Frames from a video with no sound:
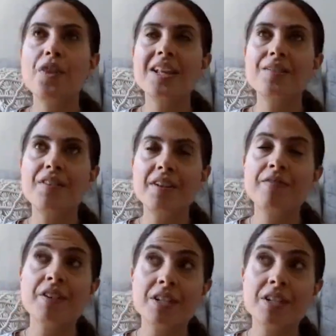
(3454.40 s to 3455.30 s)

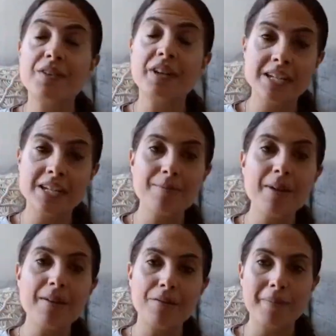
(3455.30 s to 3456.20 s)
it feels very
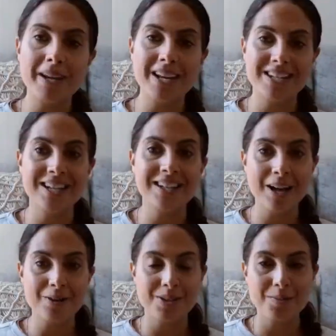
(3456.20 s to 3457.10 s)
intimate for me to
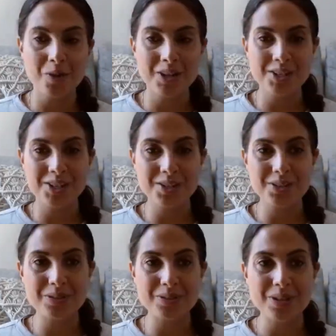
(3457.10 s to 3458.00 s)
allow someone
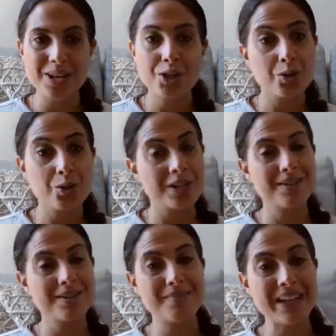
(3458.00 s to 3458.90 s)
to treat
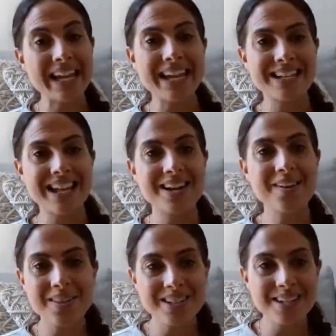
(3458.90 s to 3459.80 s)
me and say,
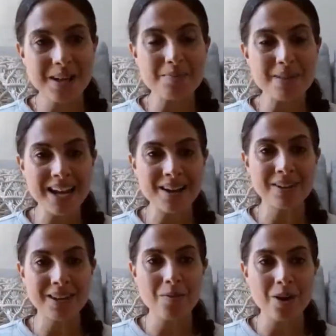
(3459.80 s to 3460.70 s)
"No, this is on me. I
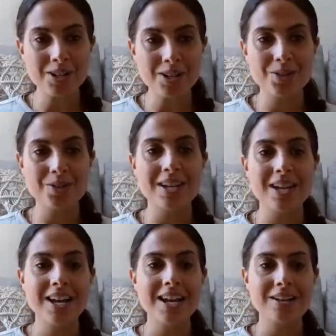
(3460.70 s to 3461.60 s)
really want to," and
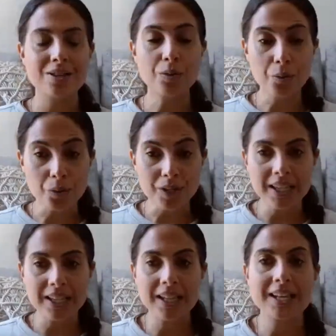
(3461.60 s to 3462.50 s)
to
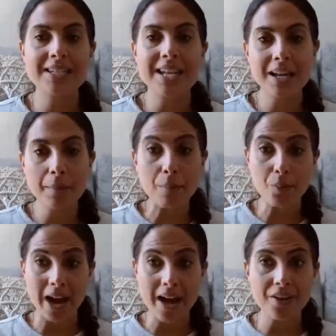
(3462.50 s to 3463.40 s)
really like take a
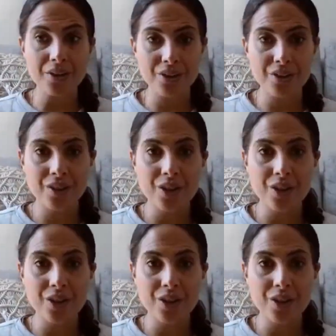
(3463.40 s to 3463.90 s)
breath,